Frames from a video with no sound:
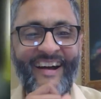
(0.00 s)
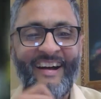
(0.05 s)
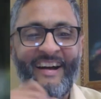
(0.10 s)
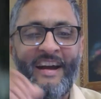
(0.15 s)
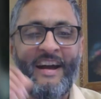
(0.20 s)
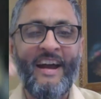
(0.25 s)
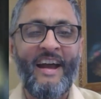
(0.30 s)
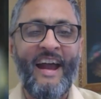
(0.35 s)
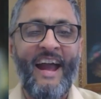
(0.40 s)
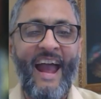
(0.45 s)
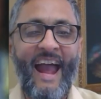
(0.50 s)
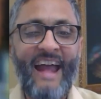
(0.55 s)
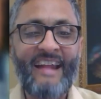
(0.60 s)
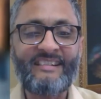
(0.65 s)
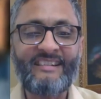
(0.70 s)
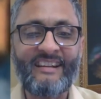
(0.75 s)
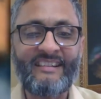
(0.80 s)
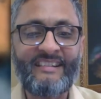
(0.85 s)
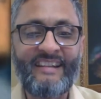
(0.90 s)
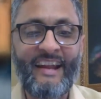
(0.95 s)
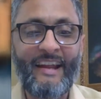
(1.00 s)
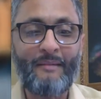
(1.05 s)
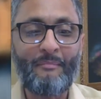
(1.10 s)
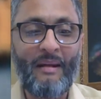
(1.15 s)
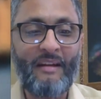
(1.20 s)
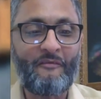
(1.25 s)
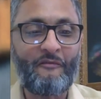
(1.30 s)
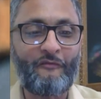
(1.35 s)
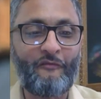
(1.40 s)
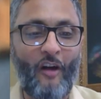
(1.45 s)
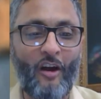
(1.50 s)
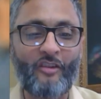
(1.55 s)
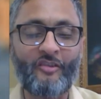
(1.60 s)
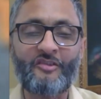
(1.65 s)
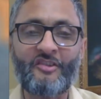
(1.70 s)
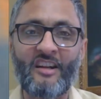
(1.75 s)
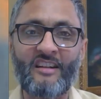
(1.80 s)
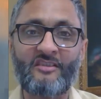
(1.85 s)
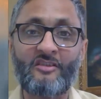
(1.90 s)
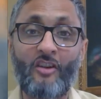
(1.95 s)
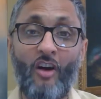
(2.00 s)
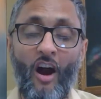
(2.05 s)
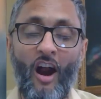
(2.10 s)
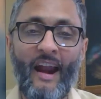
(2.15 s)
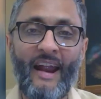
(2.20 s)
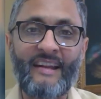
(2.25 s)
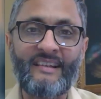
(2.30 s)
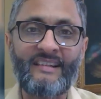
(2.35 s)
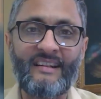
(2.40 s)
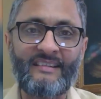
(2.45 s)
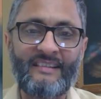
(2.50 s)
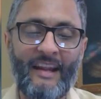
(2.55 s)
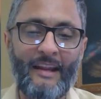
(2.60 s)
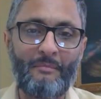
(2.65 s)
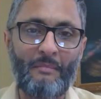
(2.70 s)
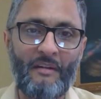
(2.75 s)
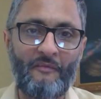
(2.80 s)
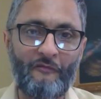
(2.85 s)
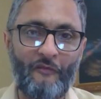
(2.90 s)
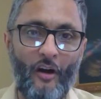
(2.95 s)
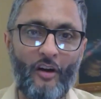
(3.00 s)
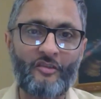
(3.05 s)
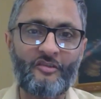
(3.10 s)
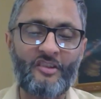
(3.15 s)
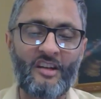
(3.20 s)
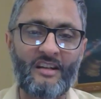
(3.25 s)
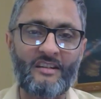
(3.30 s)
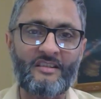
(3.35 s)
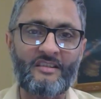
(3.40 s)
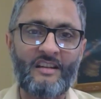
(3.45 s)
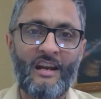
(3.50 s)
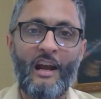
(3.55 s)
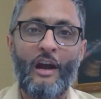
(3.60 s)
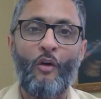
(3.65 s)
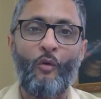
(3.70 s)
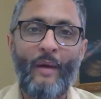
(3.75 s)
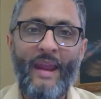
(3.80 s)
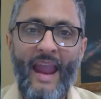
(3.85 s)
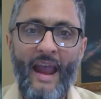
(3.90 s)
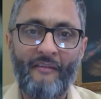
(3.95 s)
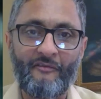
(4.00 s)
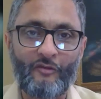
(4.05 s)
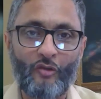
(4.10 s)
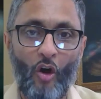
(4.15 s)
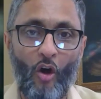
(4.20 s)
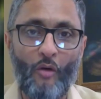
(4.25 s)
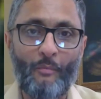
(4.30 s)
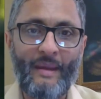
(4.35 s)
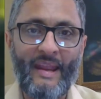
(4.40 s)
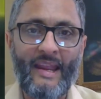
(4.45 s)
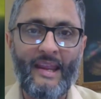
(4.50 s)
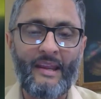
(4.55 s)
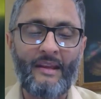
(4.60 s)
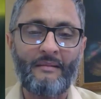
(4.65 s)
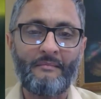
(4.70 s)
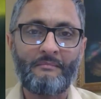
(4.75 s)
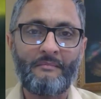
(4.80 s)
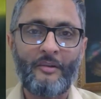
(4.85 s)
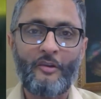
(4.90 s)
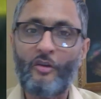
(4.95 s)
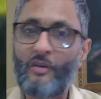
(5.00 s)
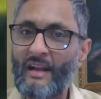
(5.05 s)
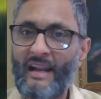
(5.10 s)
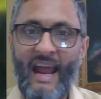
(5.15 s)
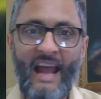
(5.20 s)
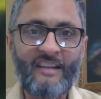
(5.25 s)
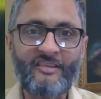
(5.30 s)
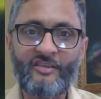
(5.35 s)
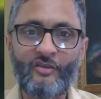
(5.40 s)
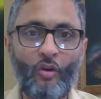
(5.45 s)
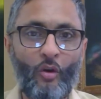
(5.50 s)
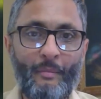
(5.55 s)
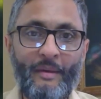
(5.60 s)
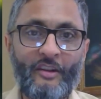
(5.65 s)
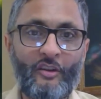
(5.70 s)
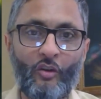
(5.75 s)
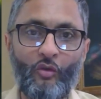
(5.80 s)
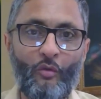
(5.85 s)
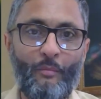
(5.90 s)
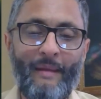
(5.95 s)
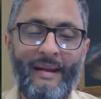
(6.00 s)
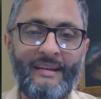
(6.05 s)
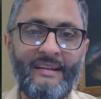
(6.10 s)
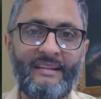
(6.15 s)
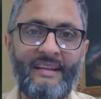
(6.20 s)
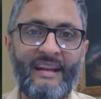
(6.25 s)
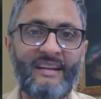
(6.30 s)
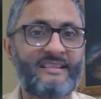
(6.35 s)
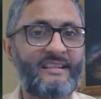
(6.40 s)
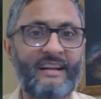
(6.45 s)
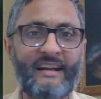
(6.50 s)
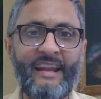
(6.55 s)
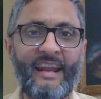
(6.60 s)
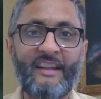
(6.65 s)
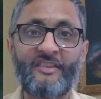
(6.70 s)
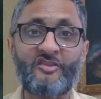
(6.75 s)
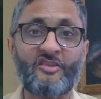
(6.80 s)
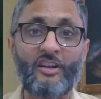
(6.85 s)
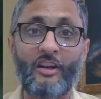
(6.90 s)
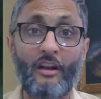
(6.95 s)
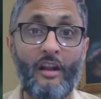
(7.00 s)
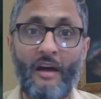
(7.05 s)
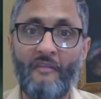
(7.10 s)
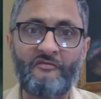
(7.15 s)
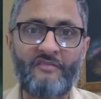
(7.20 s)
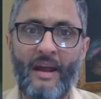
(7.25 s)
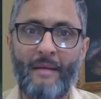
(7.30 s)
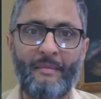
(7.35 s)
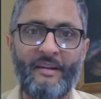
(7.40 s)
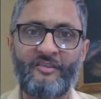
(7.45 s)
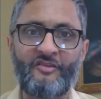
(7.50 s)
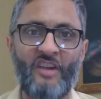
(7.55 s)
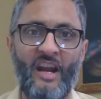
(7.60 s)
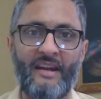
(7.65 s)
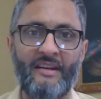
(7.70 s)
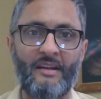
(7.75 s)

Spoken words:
entertainment functions, car entertainment functions. We have Nomi. You can ask Nomi to do many things. The kids love them in China.